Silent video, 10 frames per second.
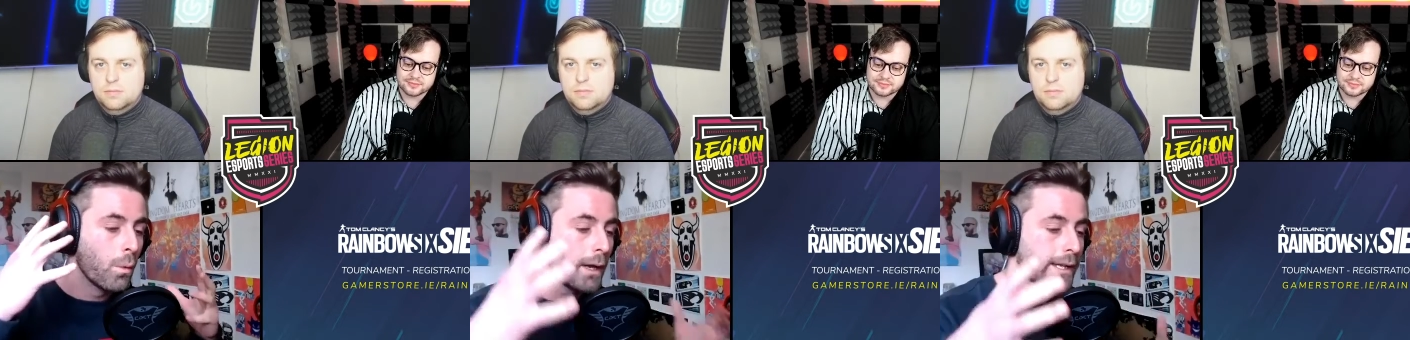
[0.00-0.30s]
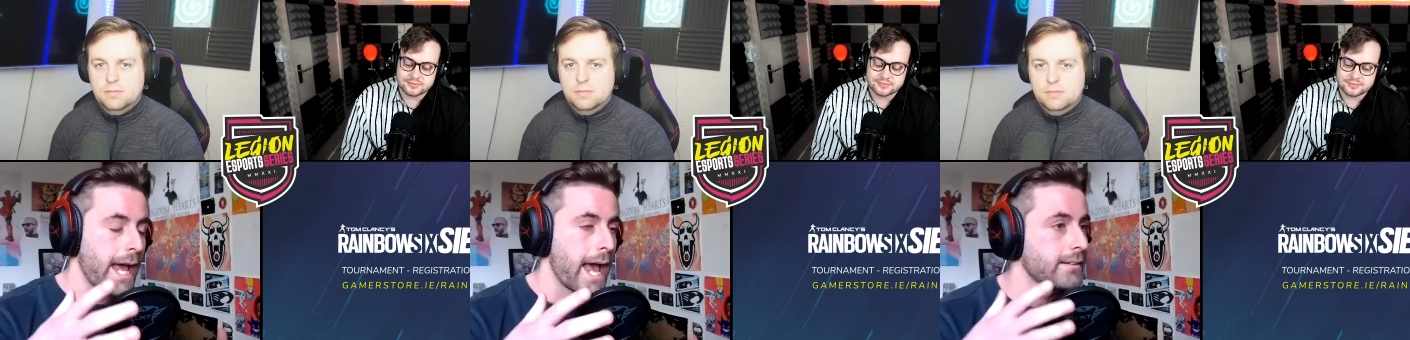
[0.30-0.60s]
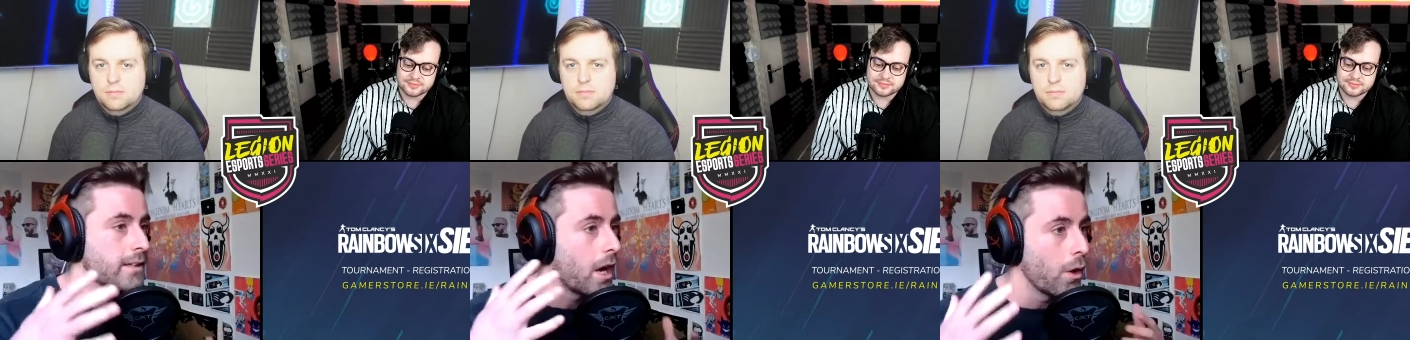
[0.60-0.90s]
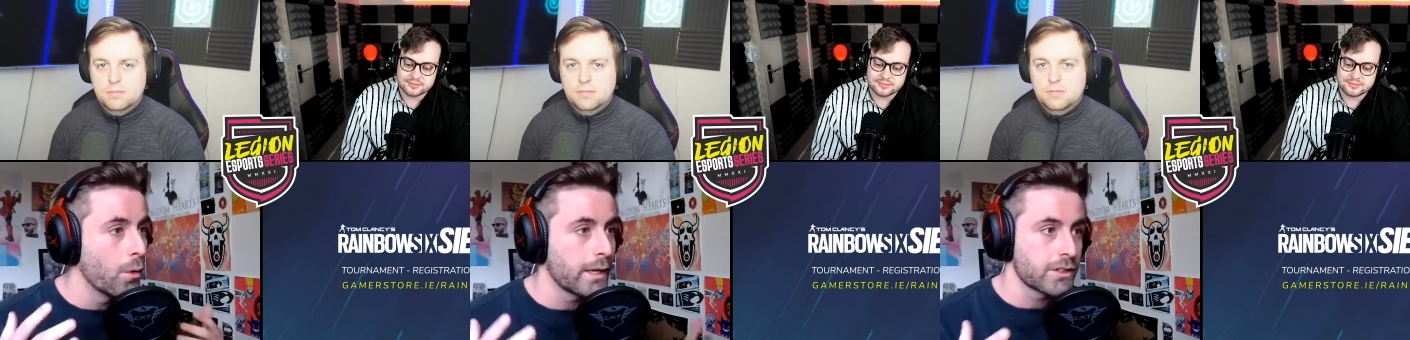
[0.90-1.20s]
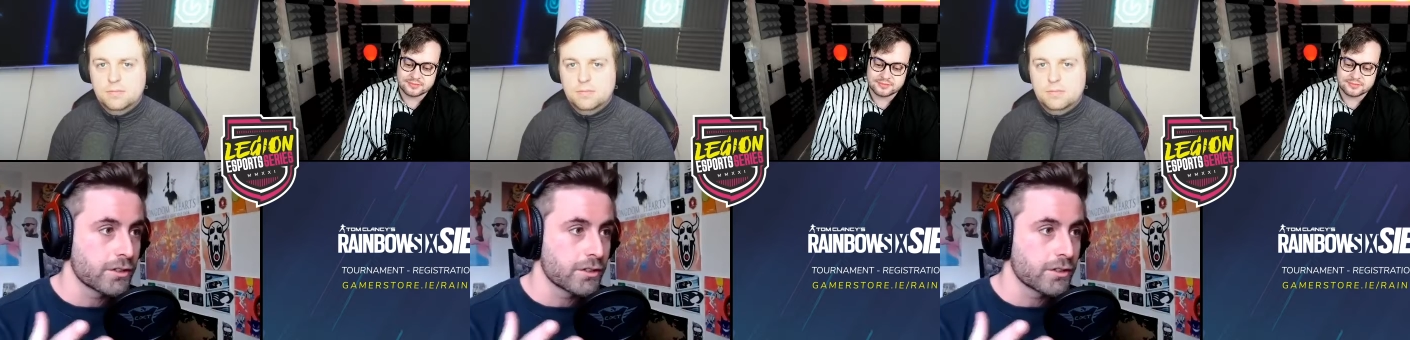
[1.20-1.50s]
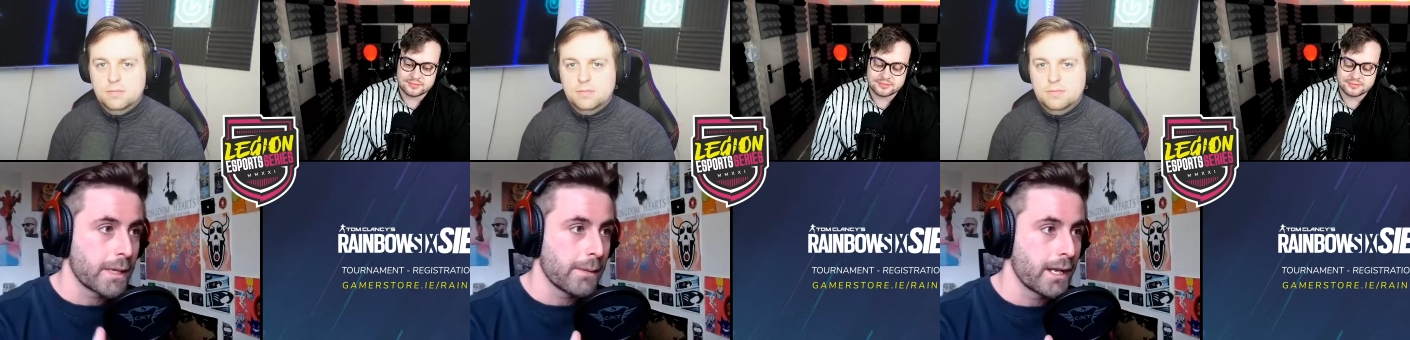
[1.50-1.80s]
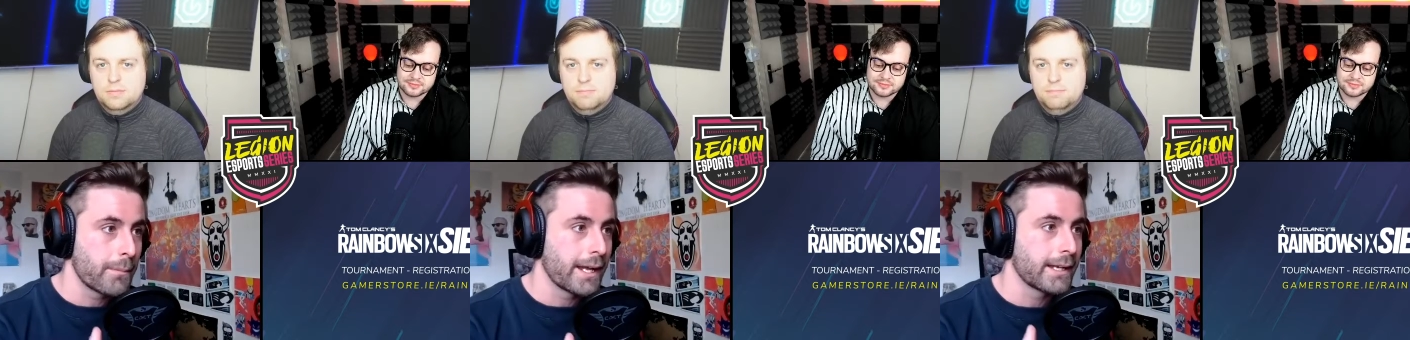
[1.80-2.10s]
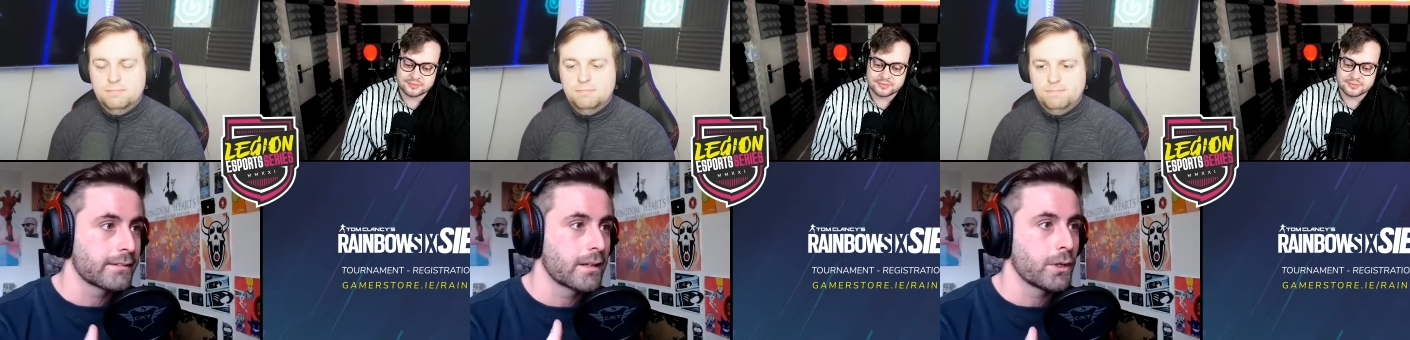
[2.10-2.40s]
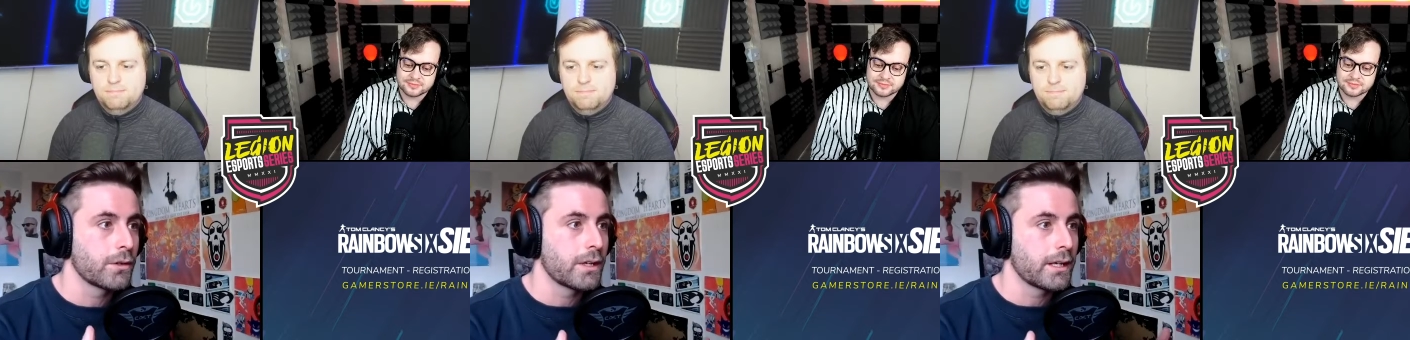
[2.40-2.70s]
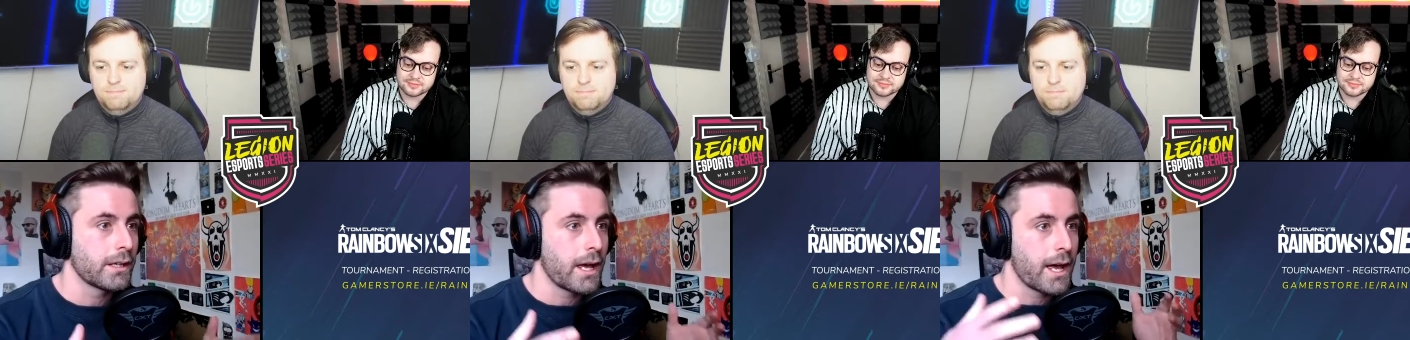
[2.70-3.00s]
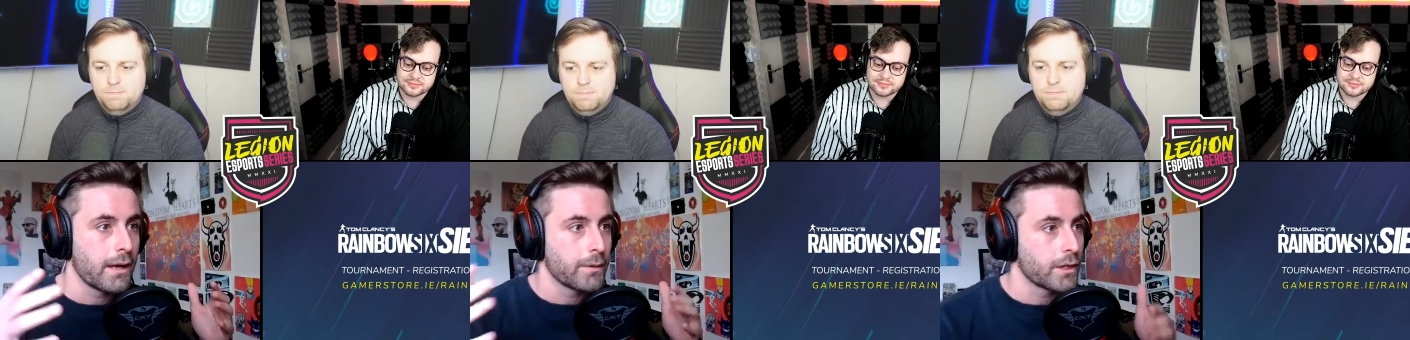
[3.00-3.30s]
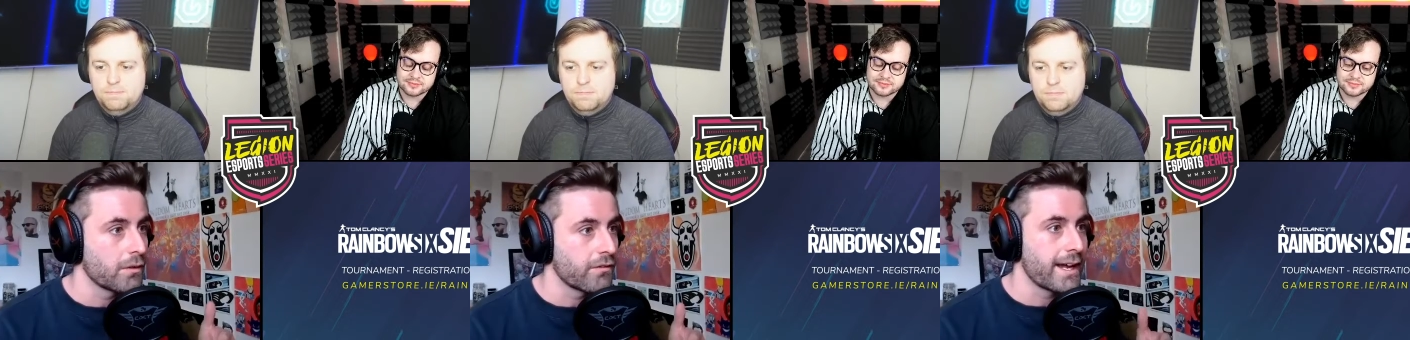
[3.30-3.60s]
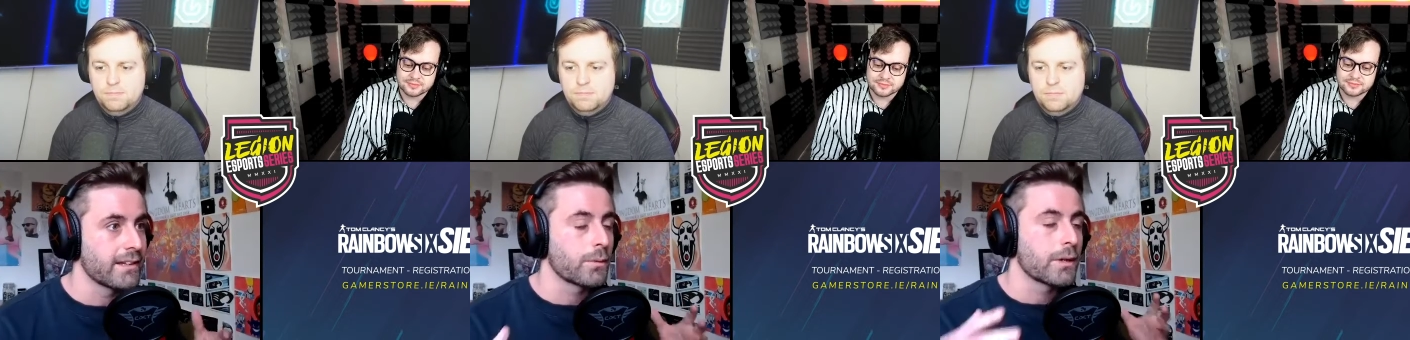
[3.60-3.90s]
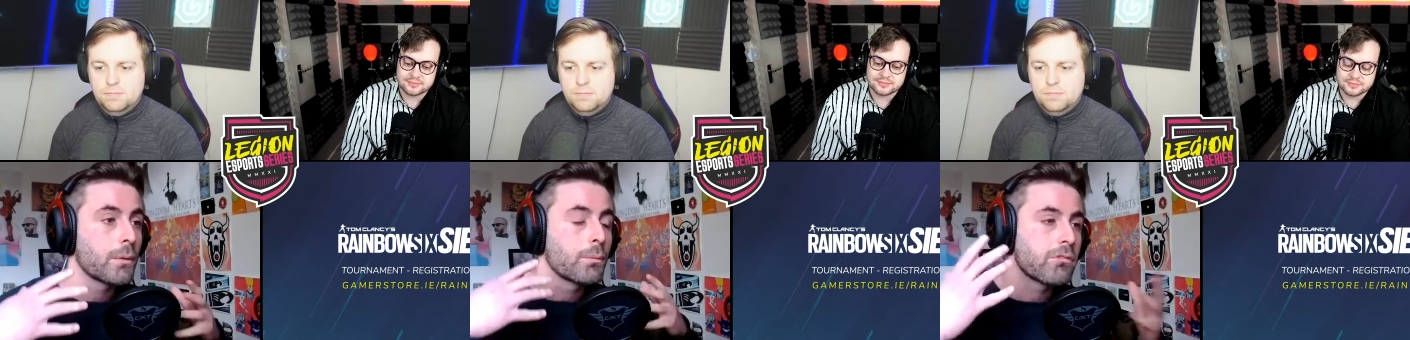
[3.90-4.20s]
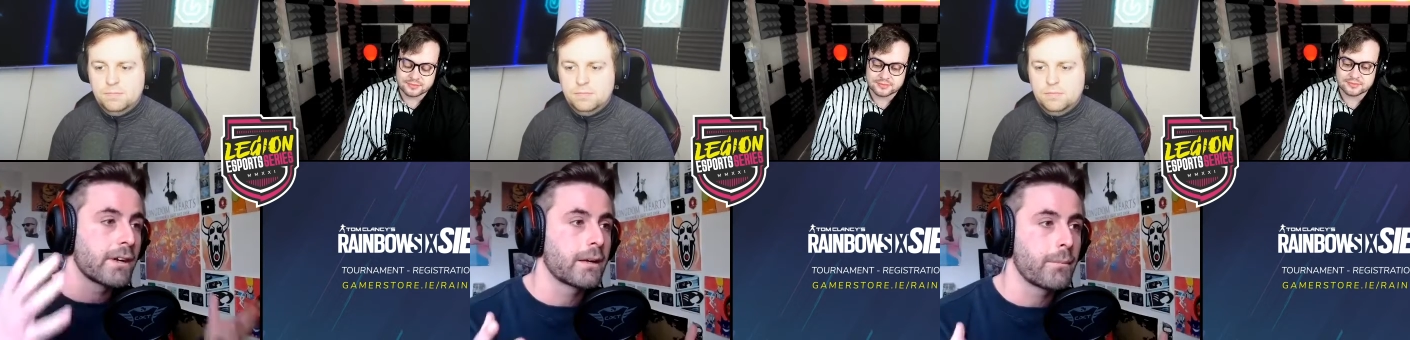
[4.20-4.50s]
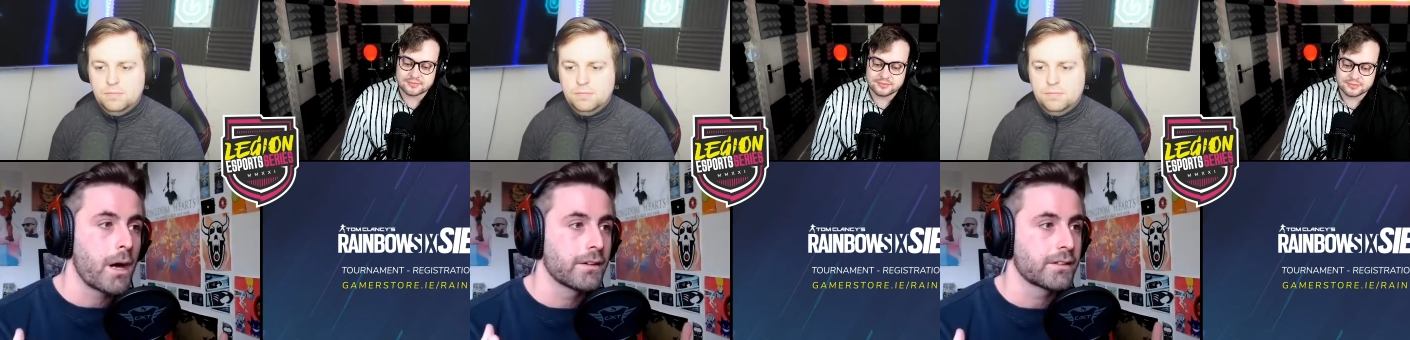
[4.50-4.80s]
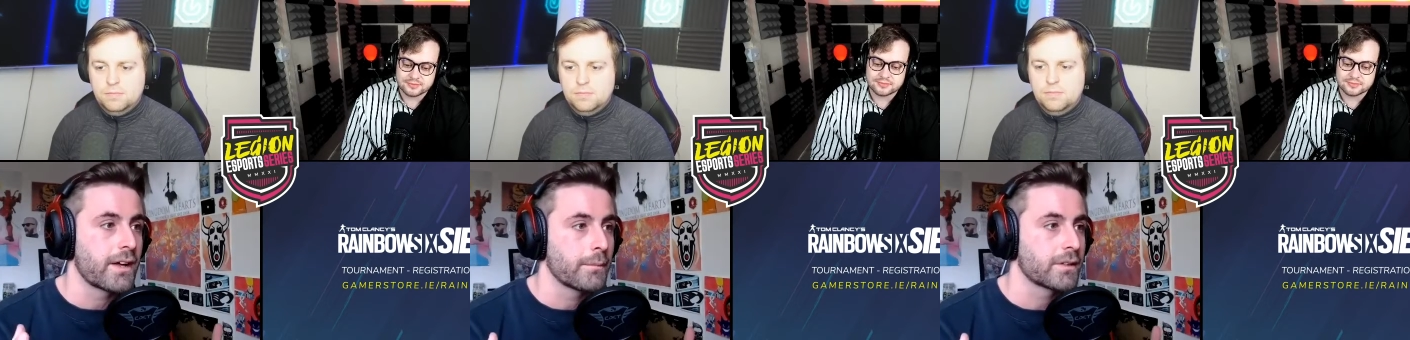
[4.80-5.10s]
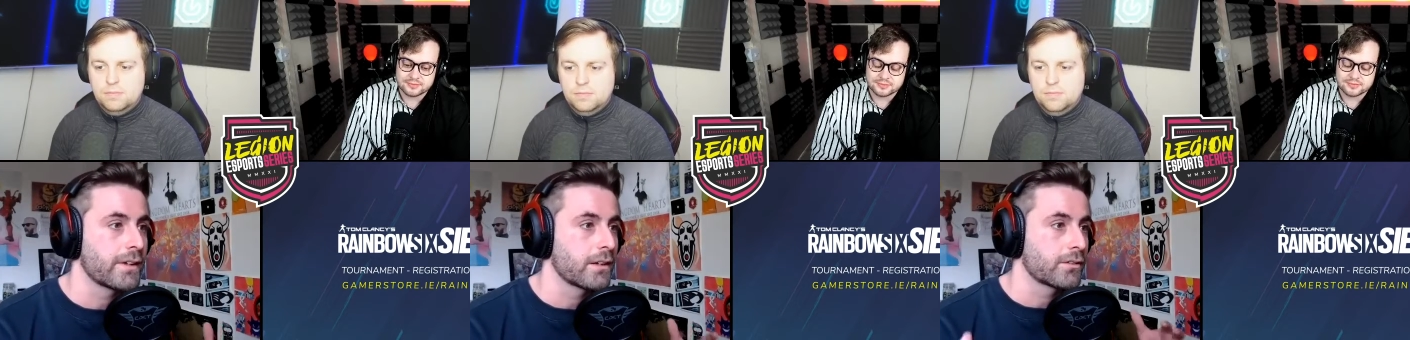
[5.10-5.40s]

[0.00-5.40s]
Speaker 1: with it's not only just people that play in this community um you know we're friends with to bring a positive atmosphere